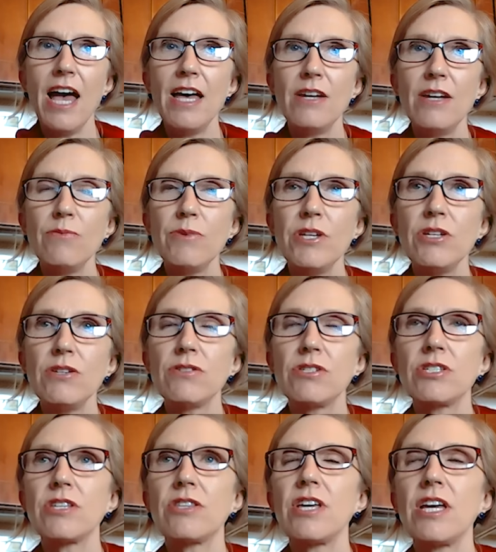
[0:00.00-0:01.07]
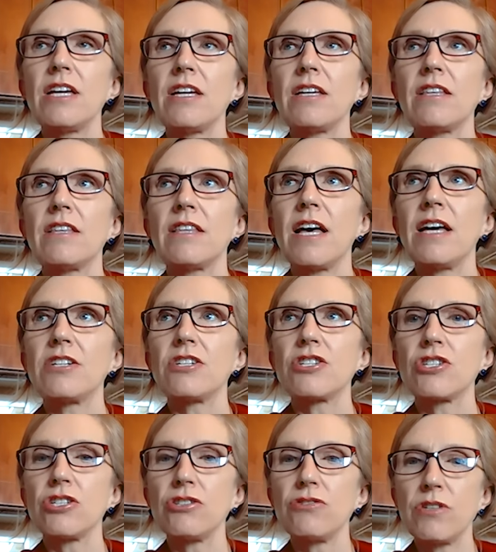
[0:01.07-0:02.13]
And we used to think
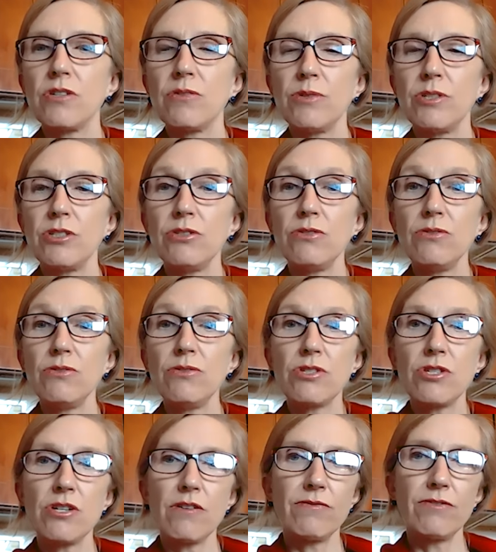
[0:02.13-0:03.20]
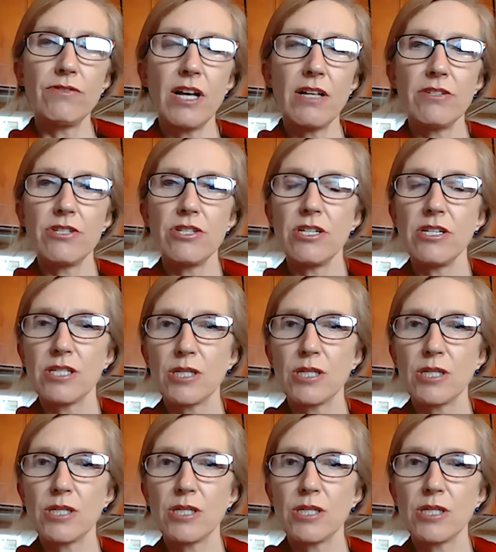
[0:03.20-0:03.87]
that children would lose their food allergy,